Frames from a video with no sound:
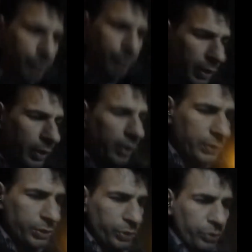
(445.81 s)
where
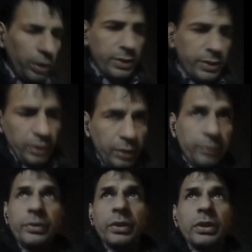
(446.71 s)
Banga was
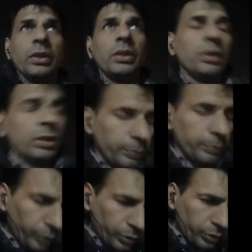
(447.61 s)
utilizing
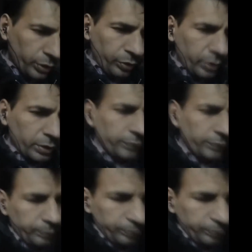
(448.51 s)
prostitutes,